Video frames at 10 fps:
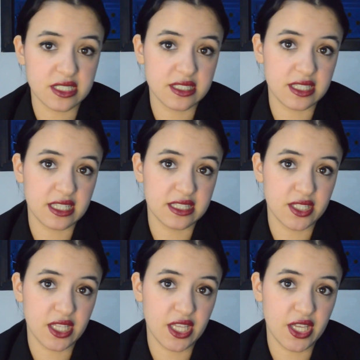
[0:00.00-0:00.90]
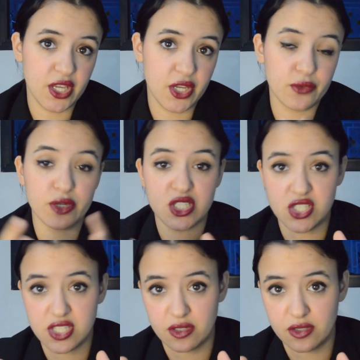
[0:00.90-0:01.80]
in the
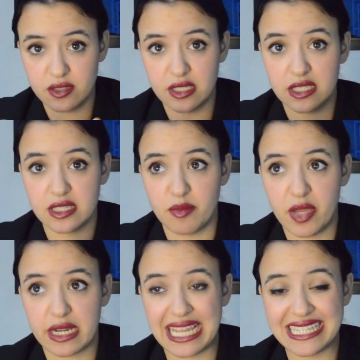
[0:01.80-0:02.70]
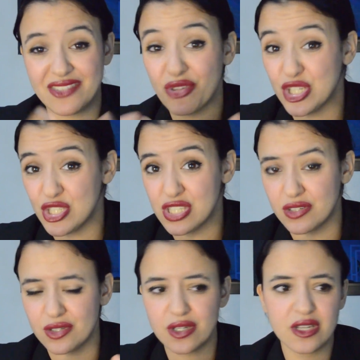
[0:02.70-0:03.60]
register, in the mercant
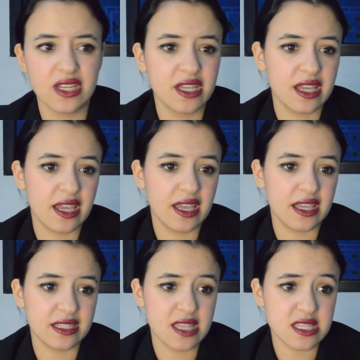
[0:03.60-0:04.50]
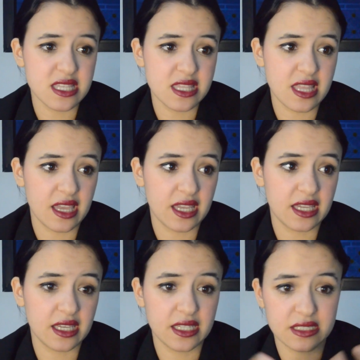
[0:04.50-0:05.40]
register. It doesn't
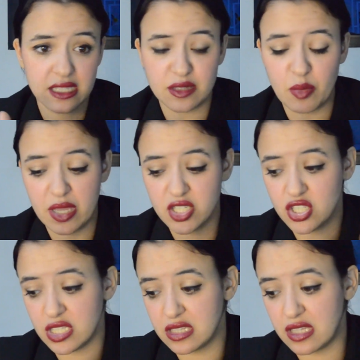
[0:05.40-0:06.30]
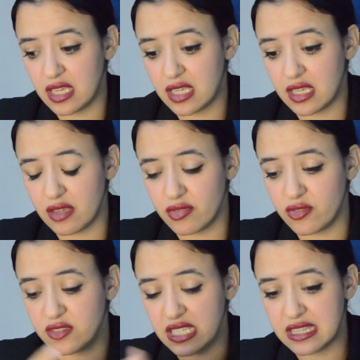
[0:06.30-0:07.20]
take that much, it takes
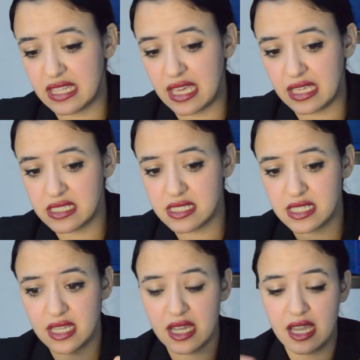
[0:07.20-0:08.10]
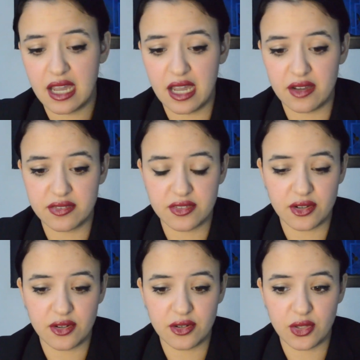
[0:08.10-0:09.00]
15 days
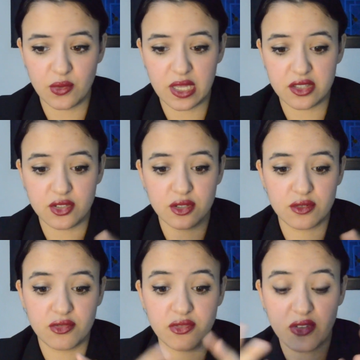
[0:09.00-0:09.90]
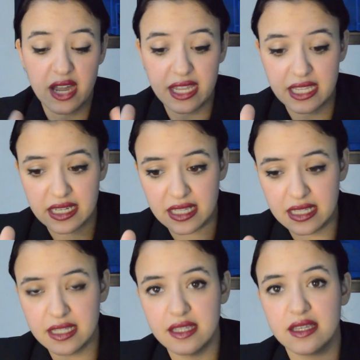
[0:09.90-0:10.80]
after you get your
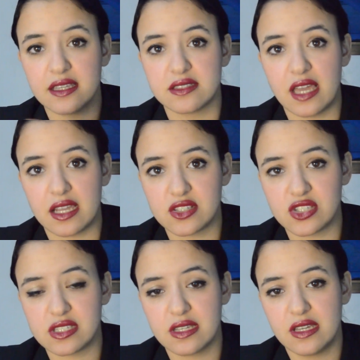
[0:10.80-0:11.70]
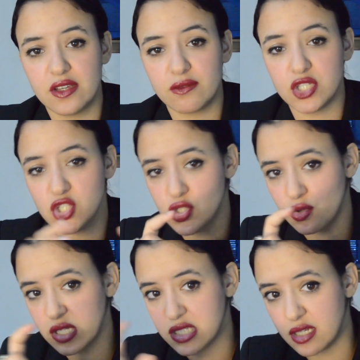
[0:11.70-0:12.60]
final tax
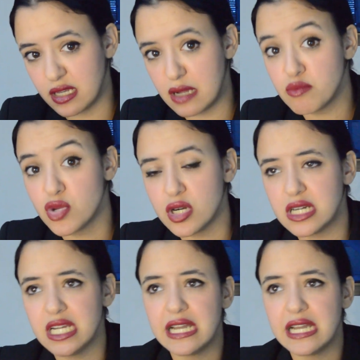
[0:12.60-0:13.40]
registration number,